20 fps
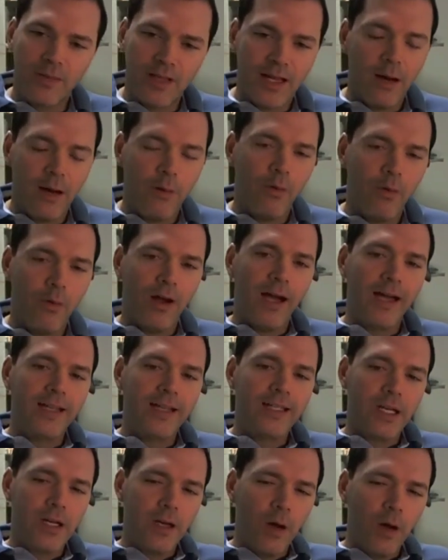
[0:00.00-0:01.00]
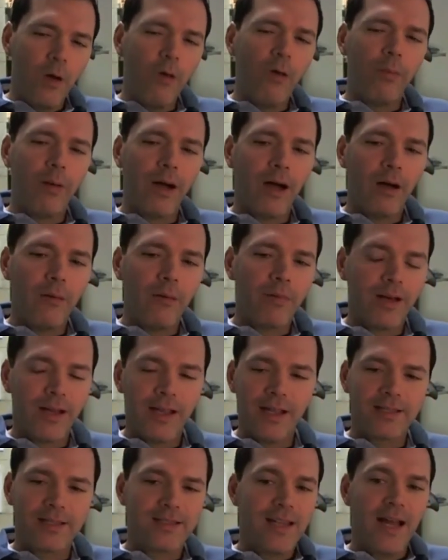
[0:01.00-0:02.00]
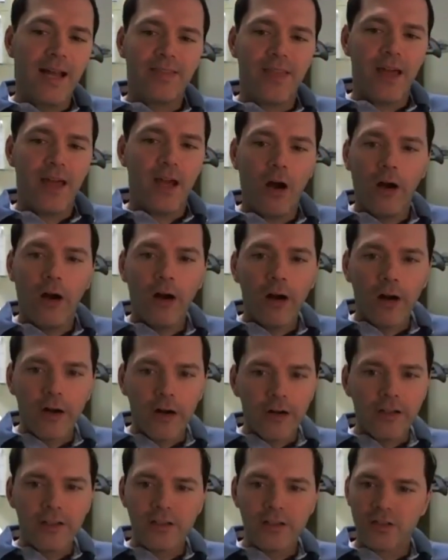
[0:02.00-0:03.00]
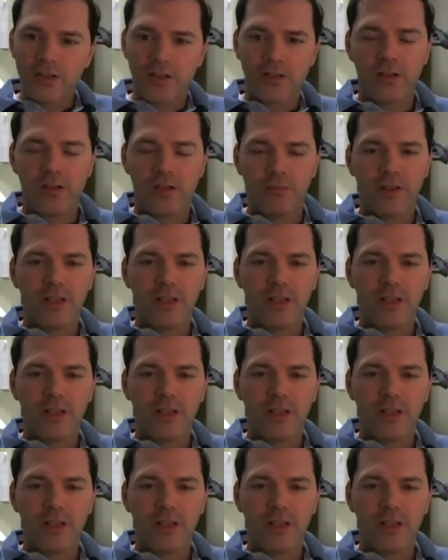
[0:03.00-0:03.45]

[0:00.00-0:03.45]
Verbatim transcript: That's something I, I didn't know about, but it's not that hard.